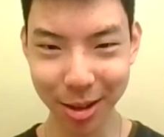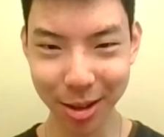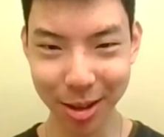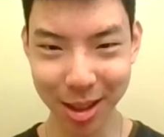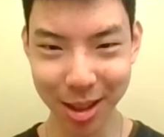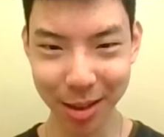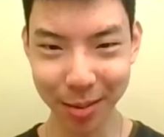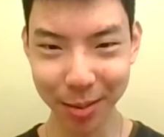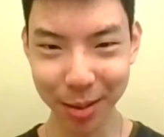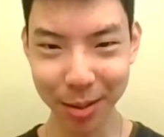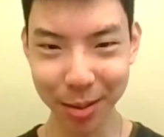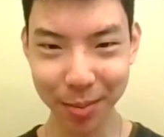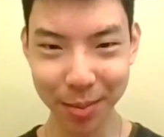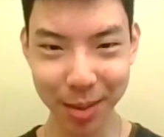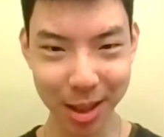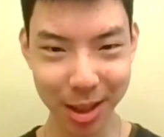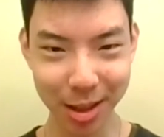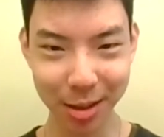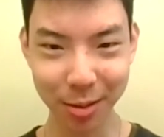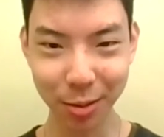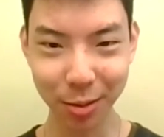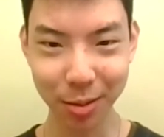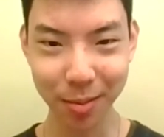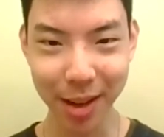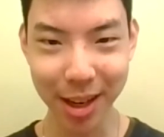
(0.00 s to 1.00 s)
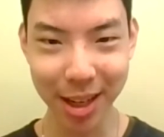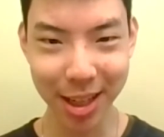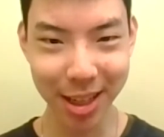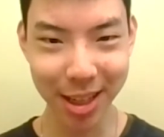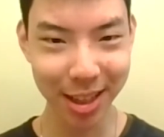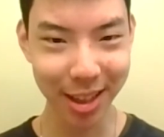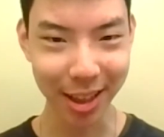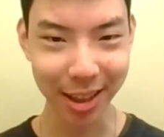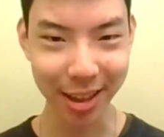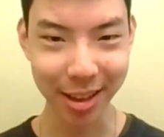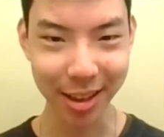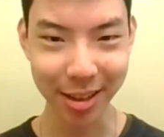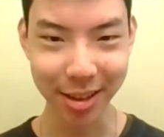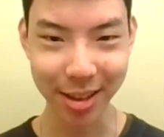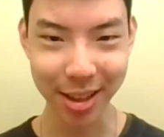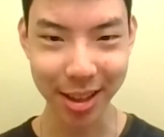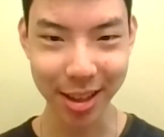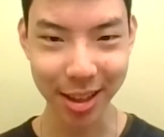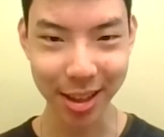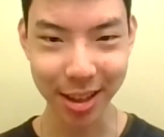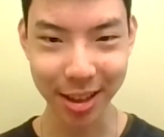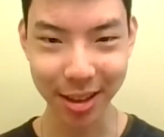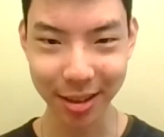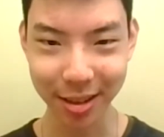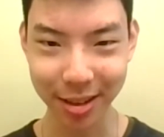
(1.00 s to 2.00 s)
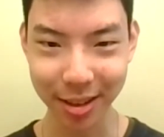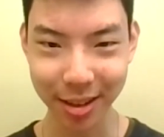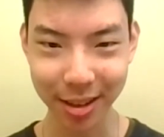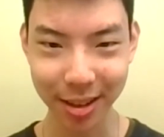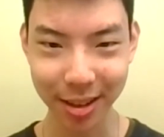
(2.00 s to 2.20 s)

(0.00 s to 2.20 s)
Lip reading: What are some of the misinformation that you see?